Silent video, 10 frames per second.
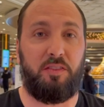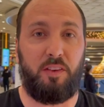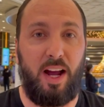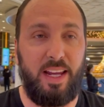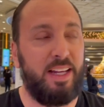
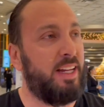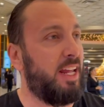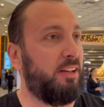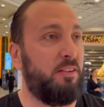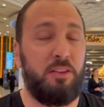fight,
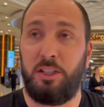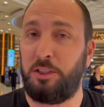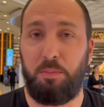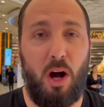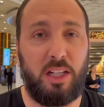either it's
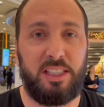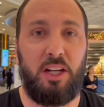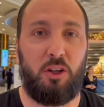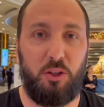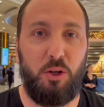boxing
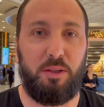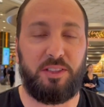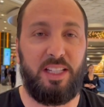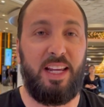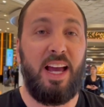or
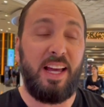UFC,